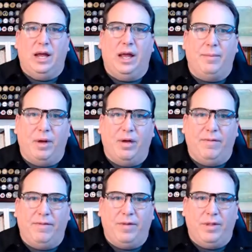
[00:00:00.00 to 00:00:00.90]

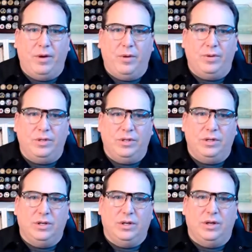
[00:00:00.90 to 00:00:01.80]
of those
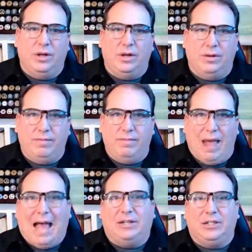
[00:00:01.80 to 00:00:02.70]

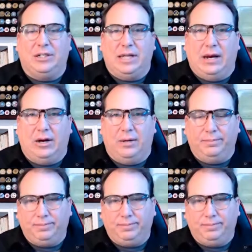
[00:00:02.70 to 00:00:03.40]
actions that occur?